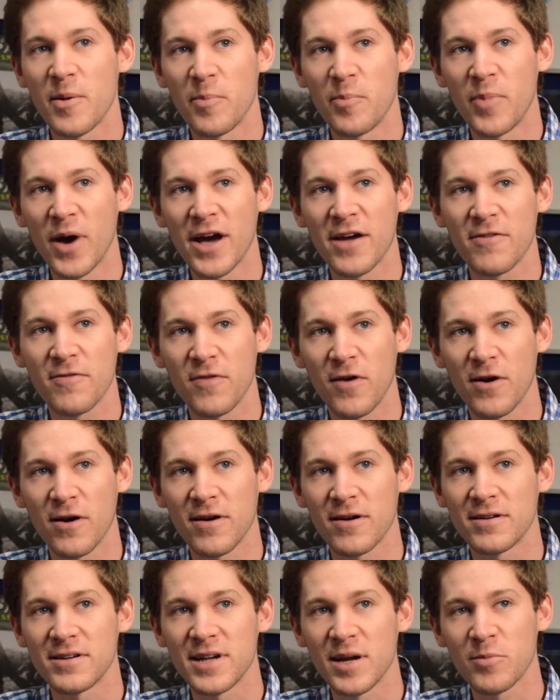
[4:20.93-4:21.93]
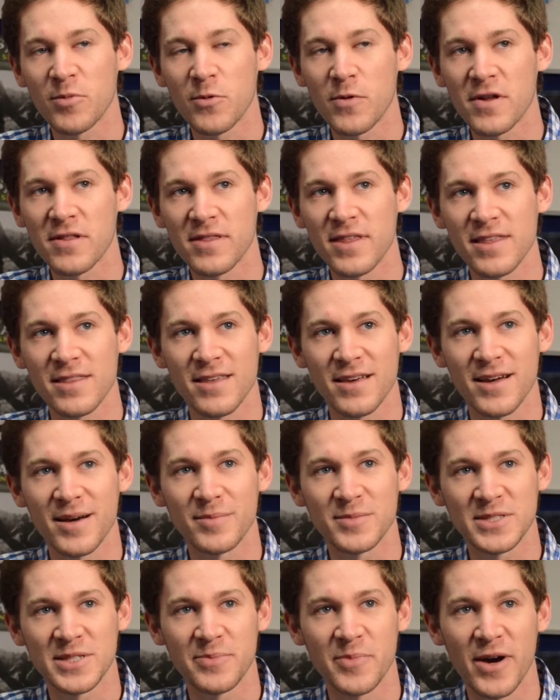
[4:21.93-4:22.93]
By far, number one thing that
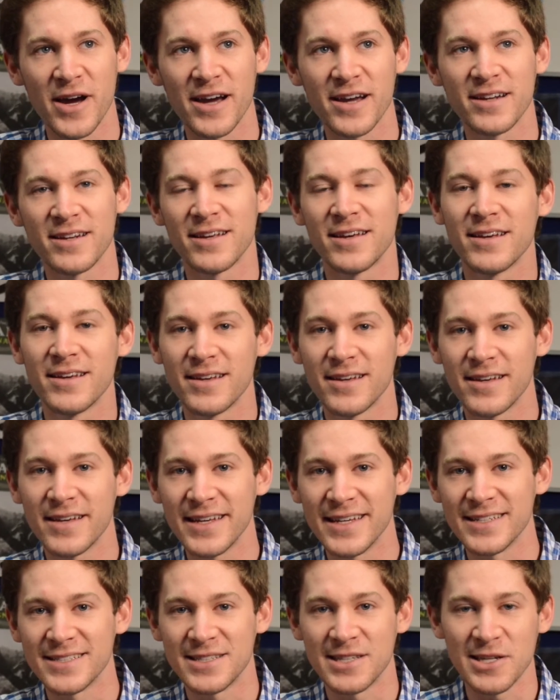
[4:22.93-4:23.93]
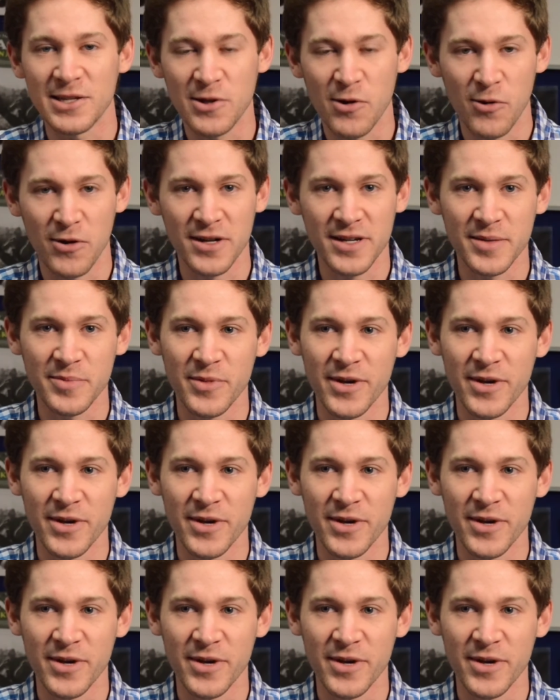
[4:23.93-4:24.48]
comes to mind is the Cortaca